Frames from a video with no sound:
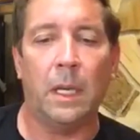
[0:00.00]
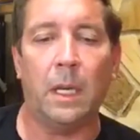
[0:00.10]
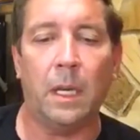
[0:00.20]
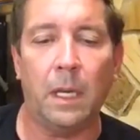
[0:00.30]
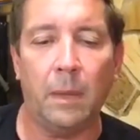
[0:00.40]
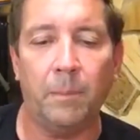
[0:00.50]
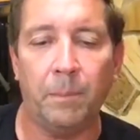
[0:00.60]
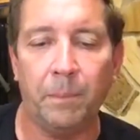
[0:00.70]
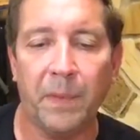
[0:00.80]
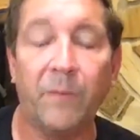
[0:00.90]
um,
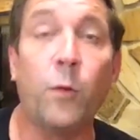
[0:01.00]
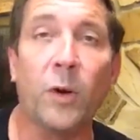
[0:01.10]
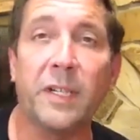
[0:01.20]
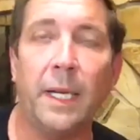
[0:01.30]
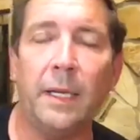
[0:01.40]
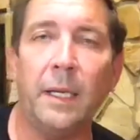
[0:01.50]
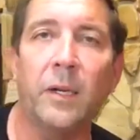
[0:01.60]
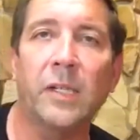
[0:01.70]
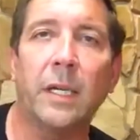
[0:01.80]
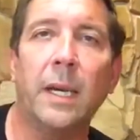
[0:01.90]
14
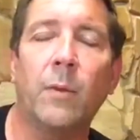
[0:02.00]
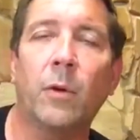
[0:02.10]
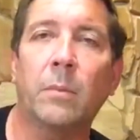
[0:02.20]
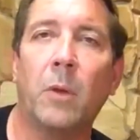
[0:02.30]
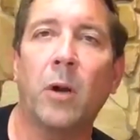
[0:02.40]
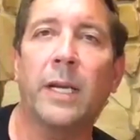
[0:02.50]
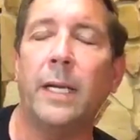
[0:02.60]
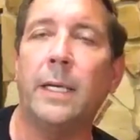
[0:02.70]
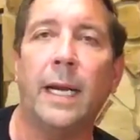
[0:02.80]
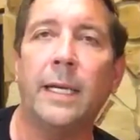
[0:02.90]
years in network
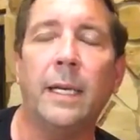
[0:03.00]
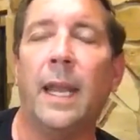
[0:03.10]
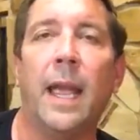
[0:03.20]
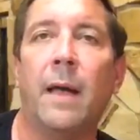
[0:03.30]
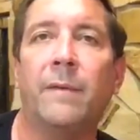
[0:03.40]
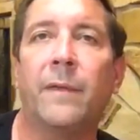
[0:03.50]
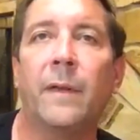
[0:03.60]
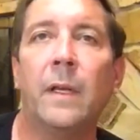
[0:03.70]
marketing, I didn't have